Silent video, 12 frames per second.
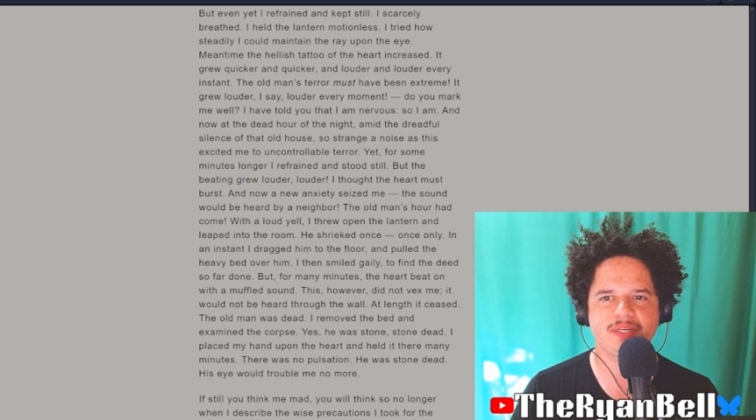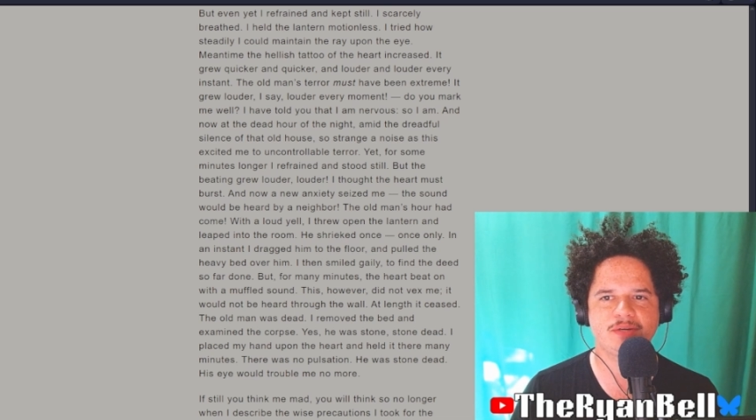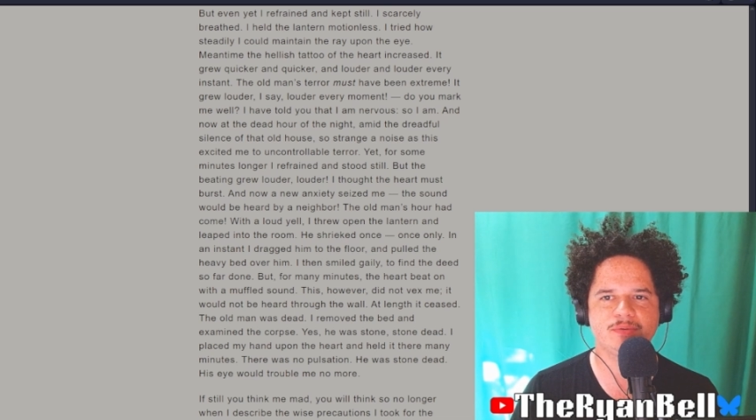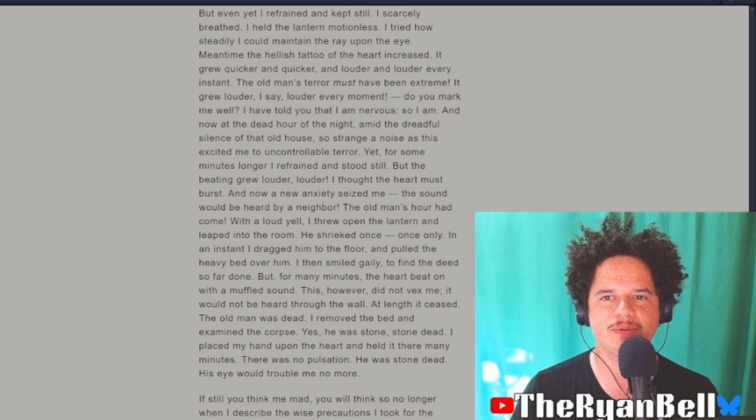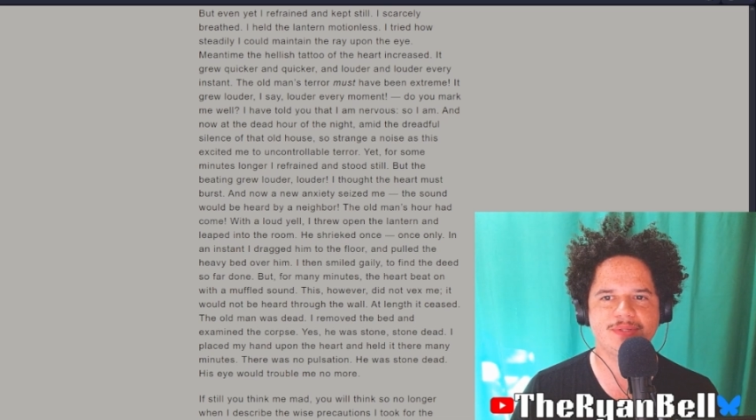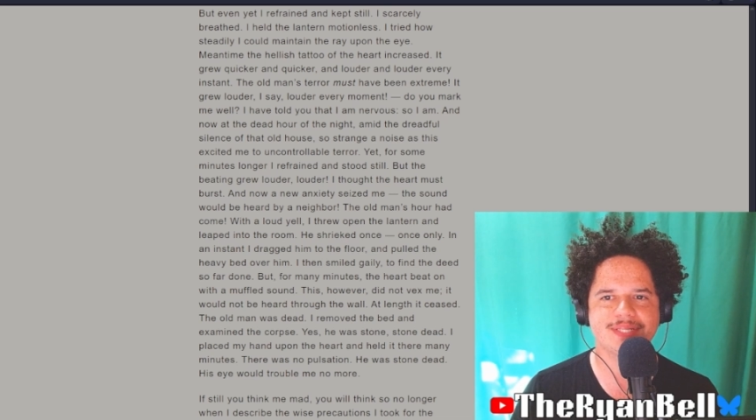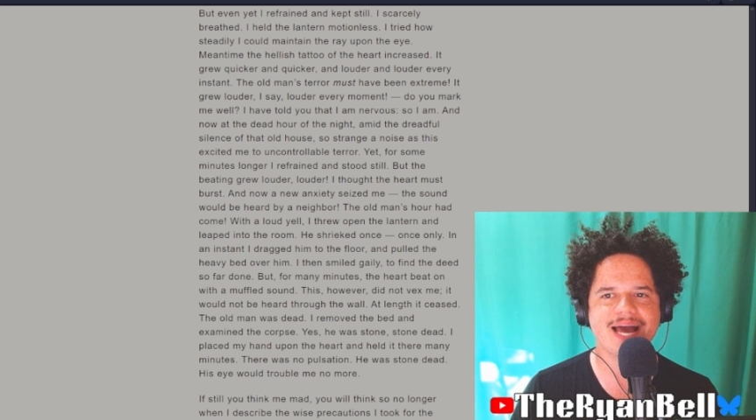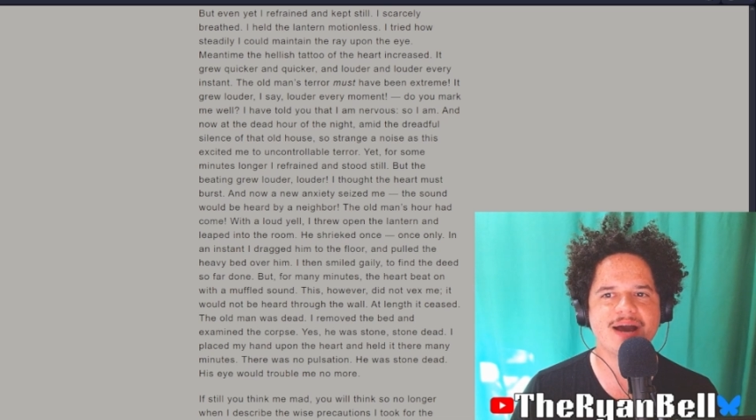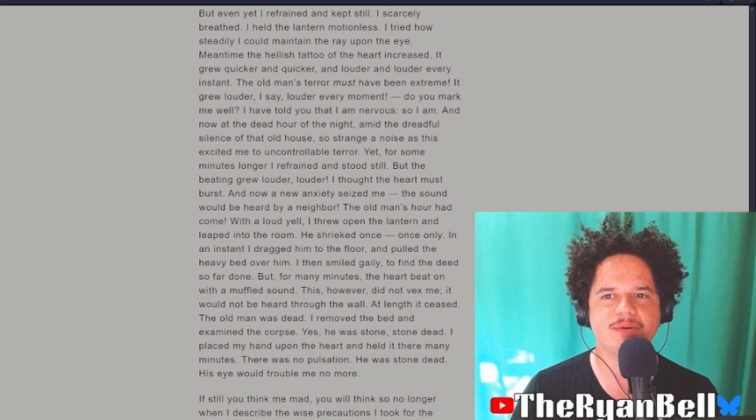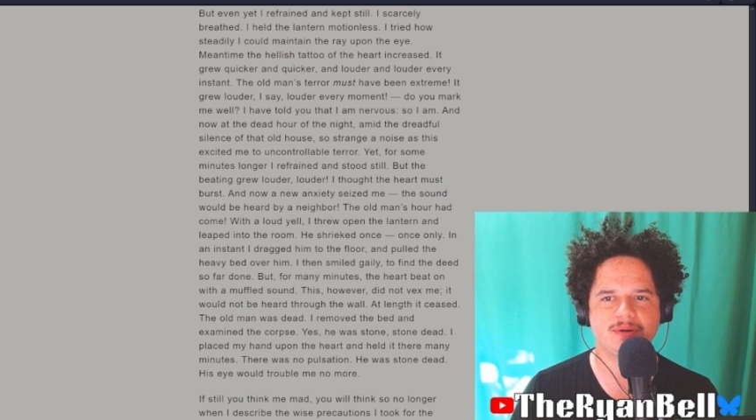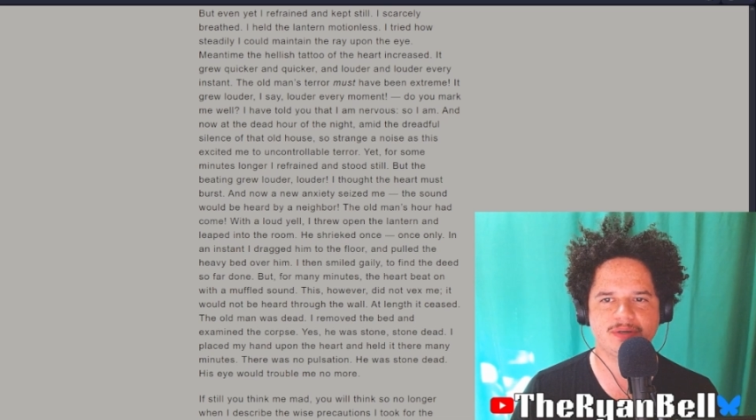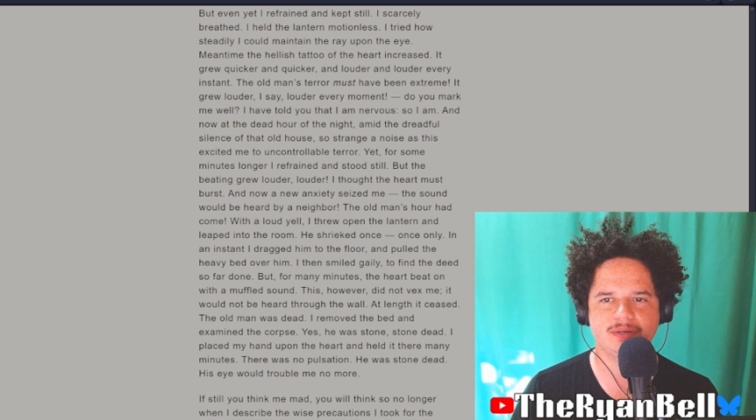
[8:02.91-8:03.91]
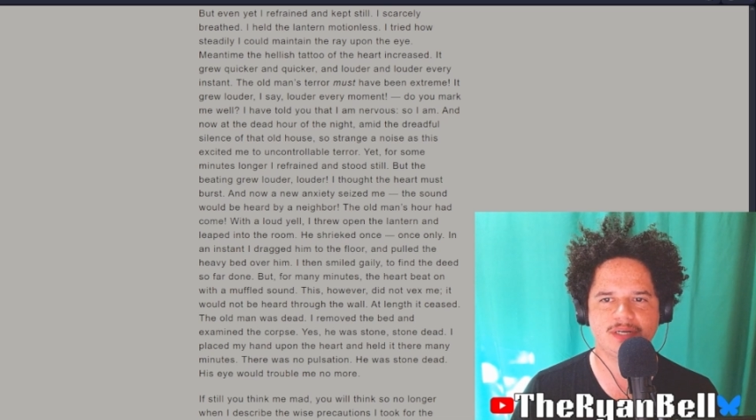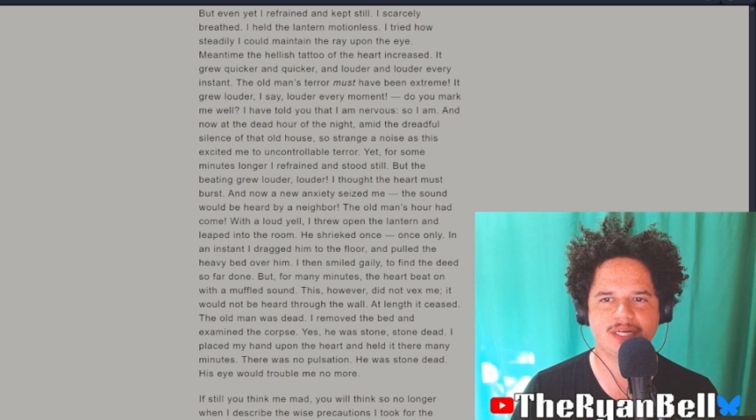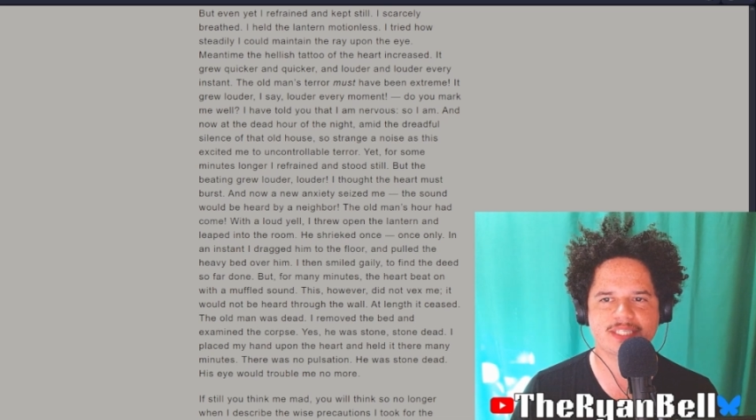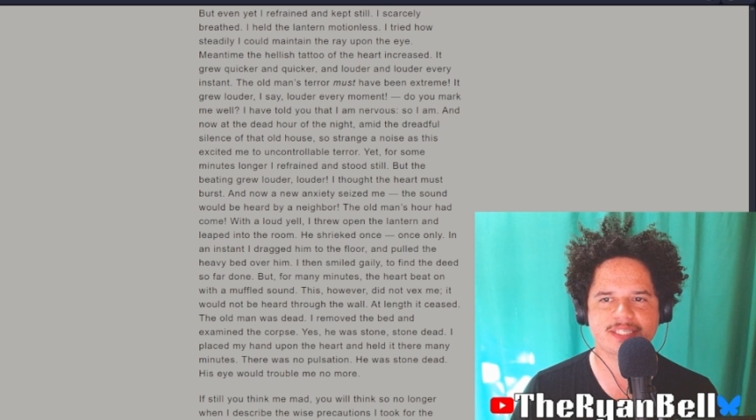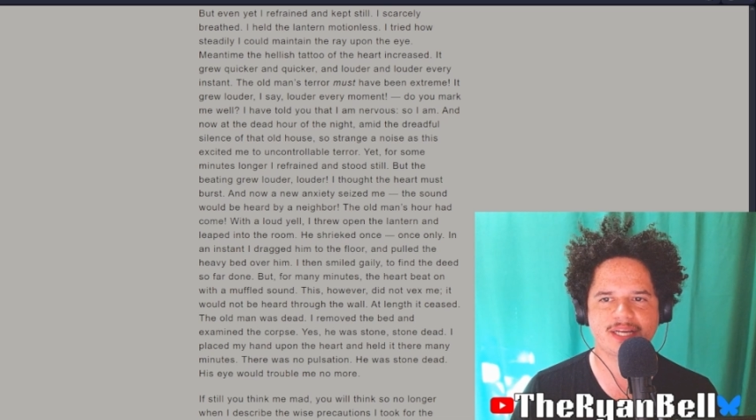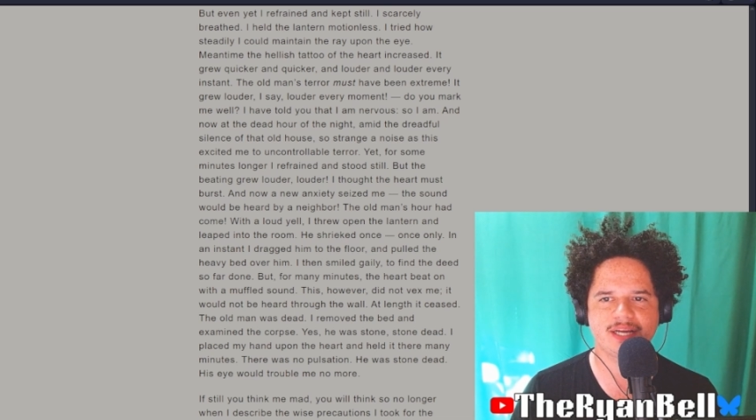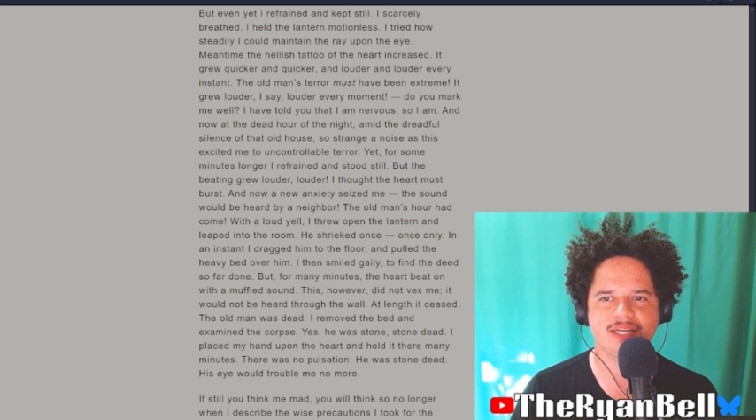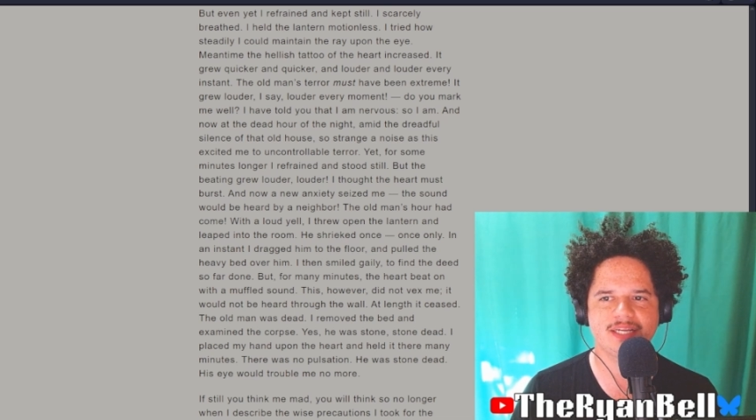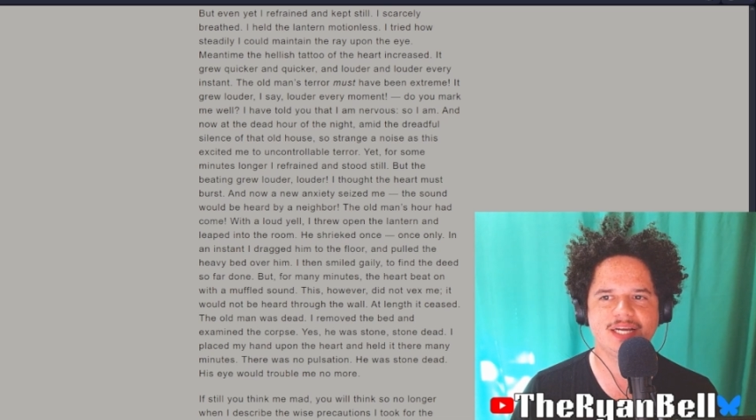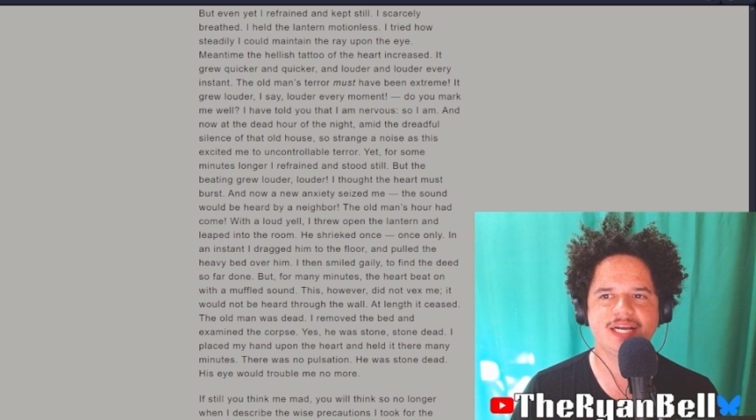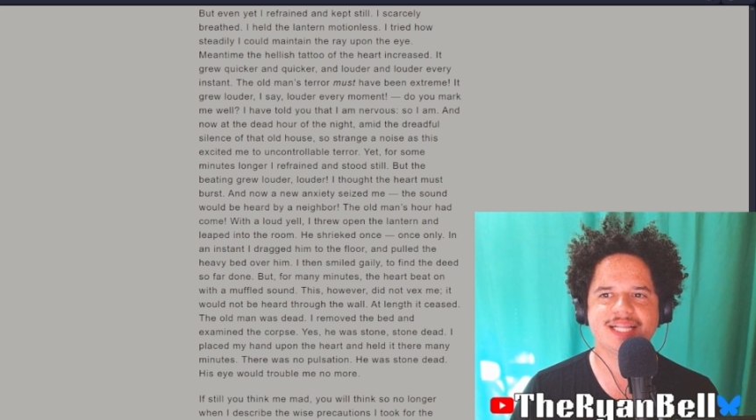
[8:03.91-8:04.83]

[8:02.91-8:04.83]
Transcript: It grew louder, I say,